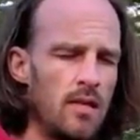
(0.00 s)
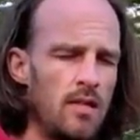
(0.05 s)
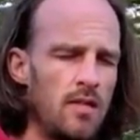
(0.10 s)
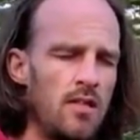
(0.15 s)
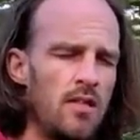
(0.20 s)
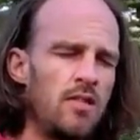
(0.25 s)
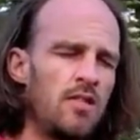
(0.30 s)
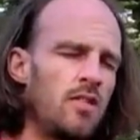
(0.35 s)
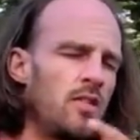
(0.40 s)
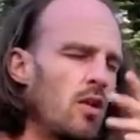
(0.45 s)

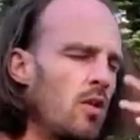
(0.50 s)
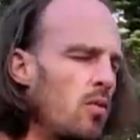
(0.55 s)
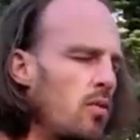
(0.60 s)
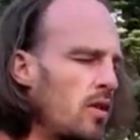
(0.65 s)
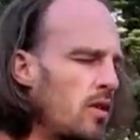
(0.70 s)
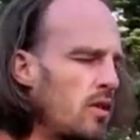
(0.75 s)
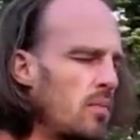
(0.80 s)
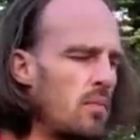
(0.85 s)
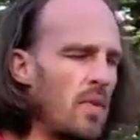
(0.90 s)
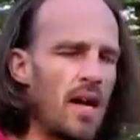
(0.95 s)
just know
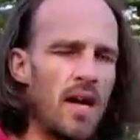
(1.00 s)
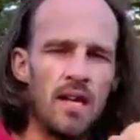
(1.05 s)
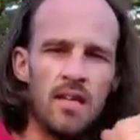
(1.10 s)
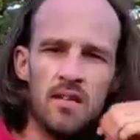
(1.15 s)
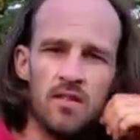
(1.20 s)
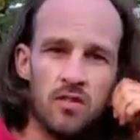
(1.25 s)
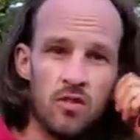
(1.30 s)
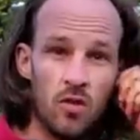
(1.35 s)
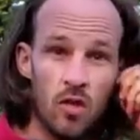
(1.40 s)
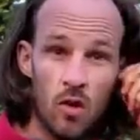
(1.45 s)
that the mind
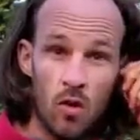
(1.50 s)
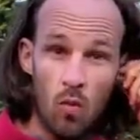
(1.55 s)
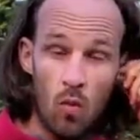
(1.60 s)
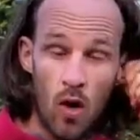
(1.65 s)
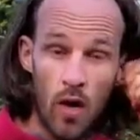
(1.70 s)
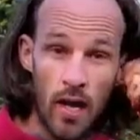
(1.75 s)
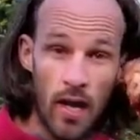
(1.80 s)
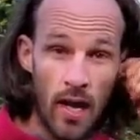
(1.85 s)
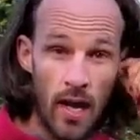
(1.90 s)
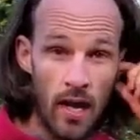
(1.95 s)
is going to
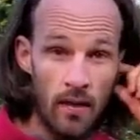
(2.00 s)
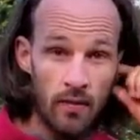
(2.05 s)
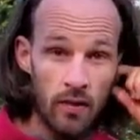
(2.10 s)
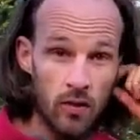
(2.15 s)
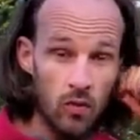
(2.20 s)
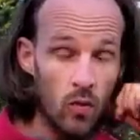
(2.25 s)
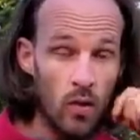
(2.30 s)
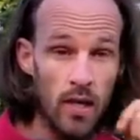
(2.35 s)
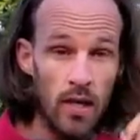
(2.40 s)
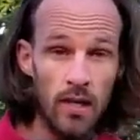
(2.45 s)
want to have
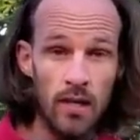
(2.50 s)
its way,